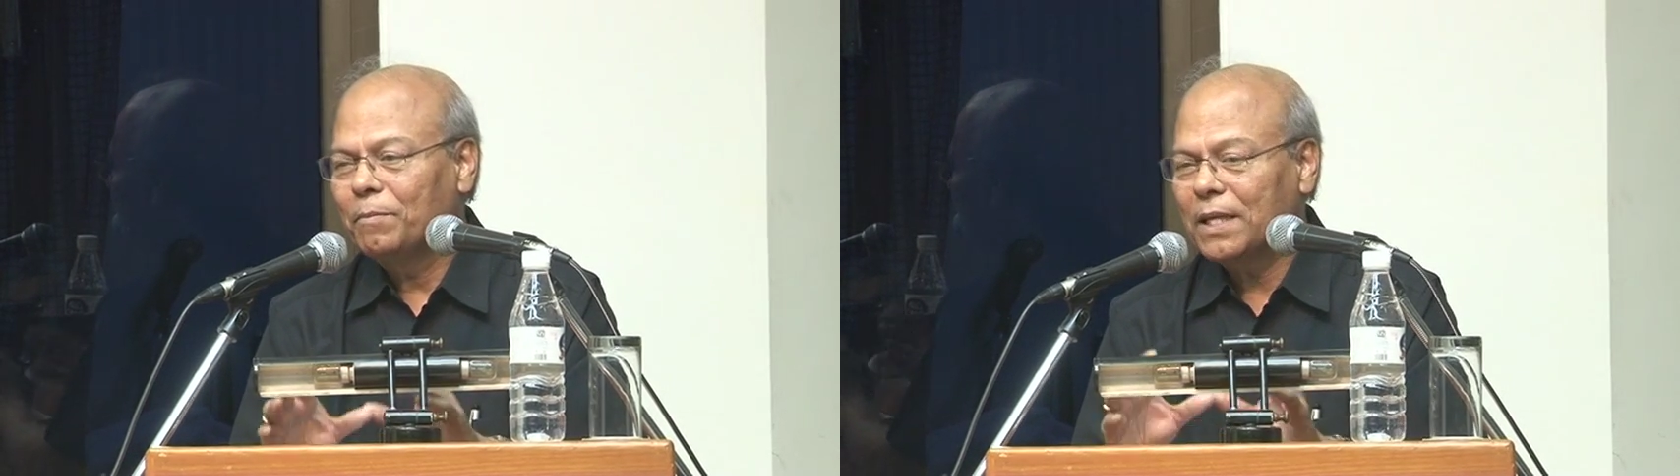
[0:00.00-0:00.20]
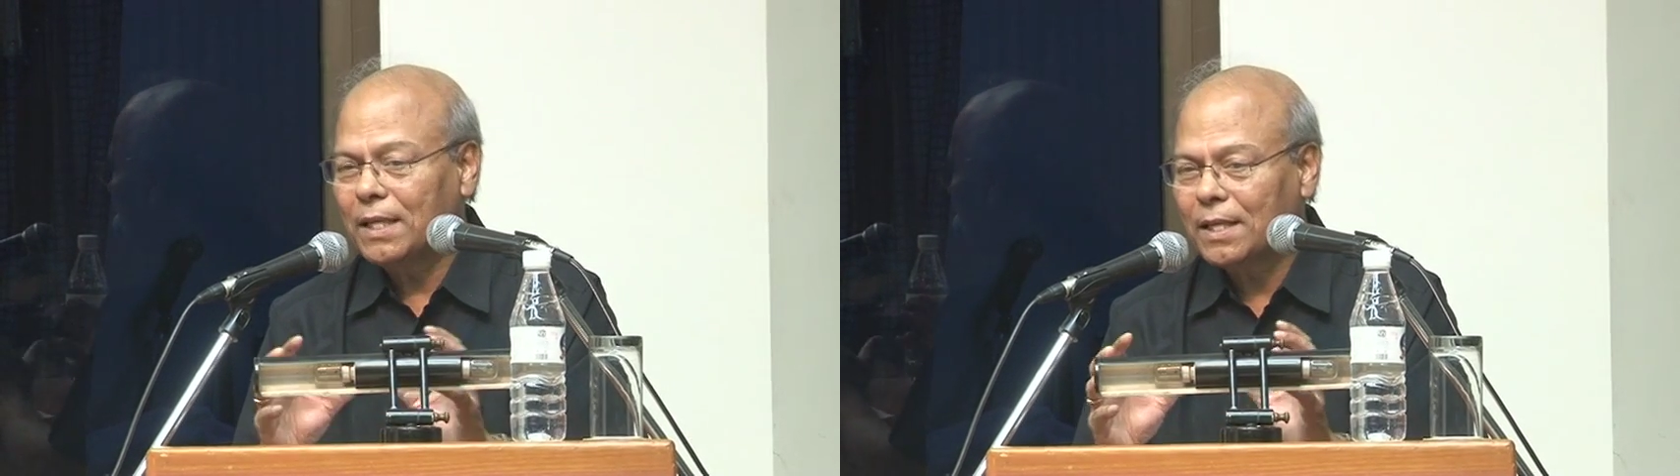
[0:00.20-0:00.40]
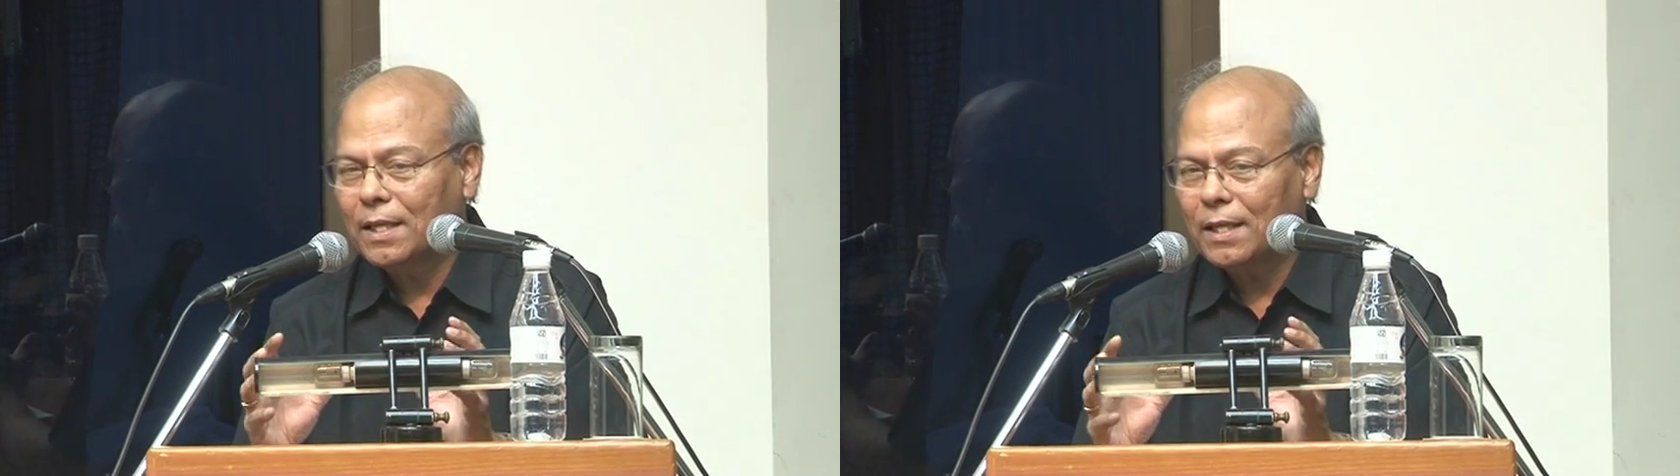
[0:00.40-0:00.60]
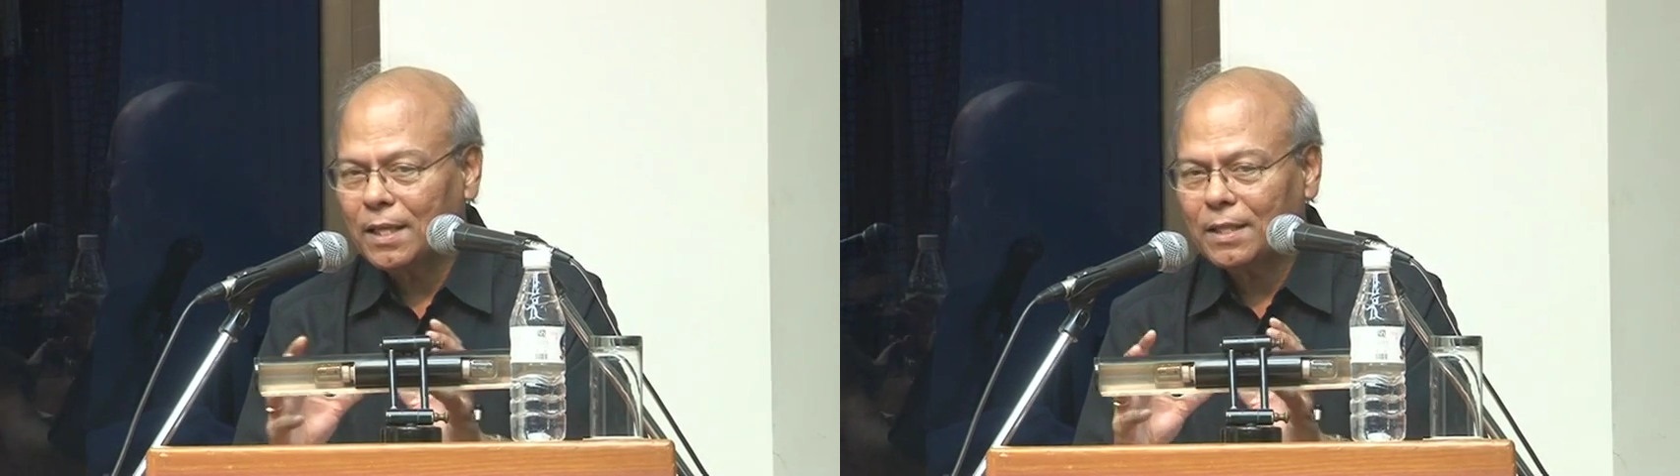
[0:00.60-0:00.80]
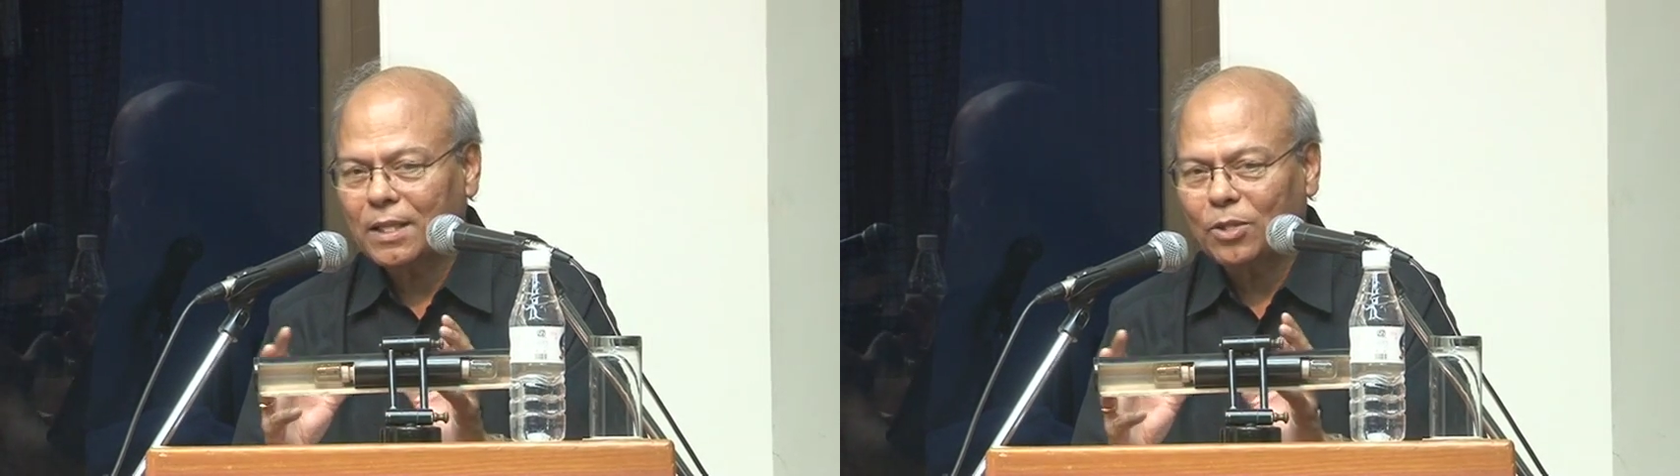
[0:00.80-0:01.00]
But he
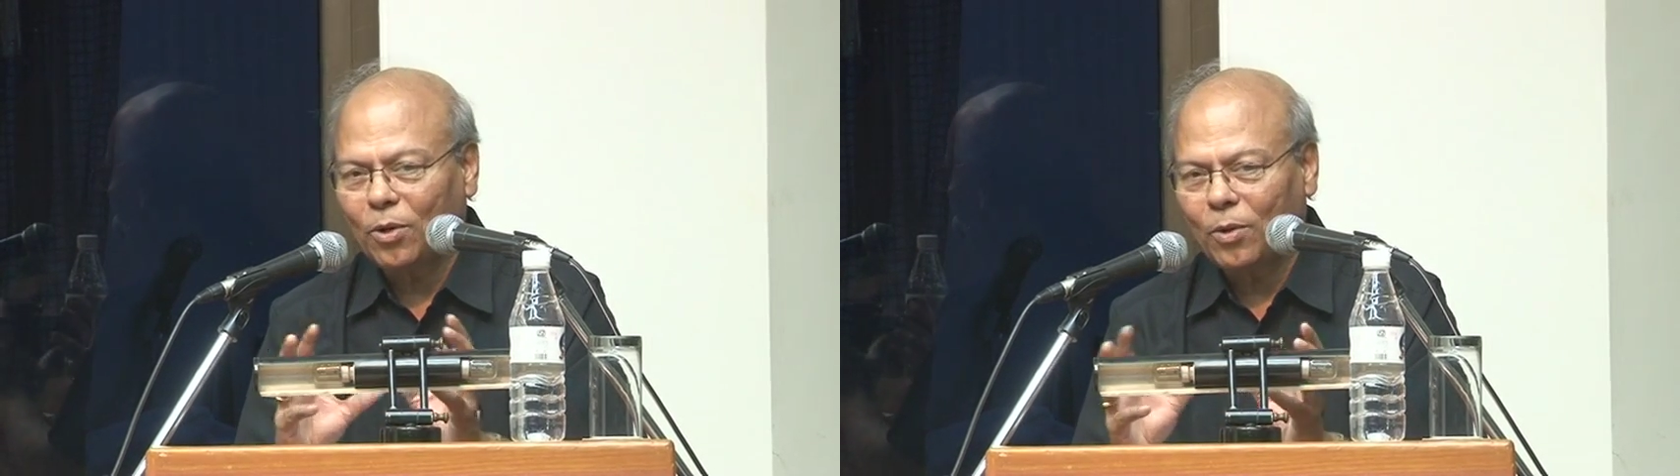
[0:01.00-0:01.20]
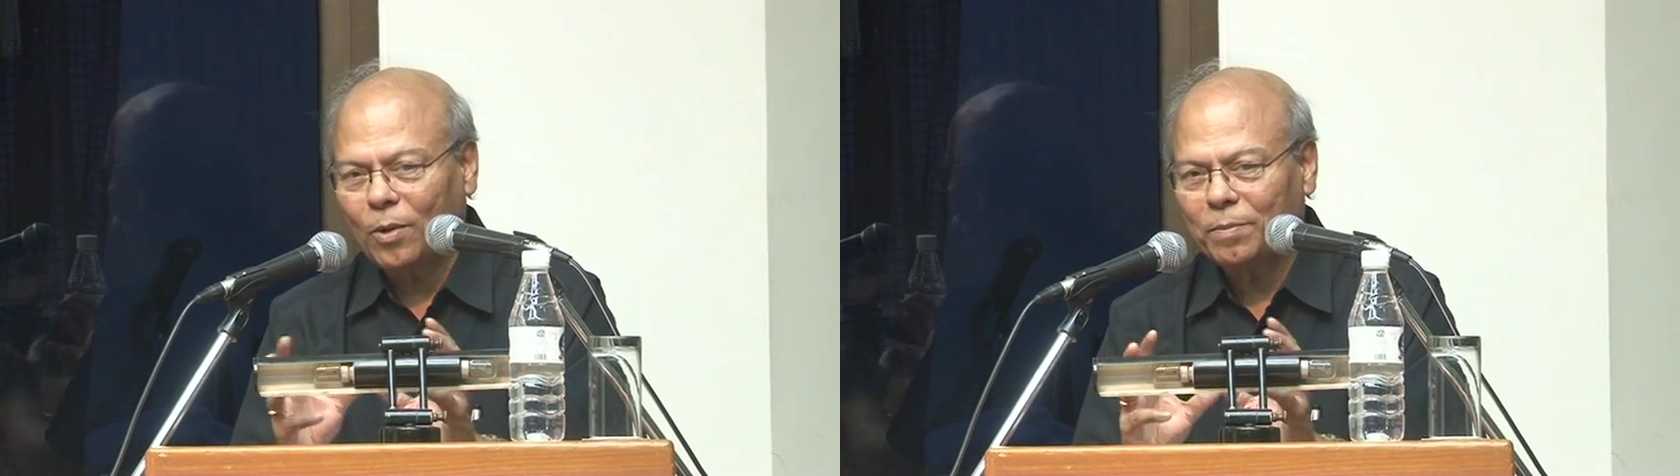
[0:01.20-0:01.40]
connected all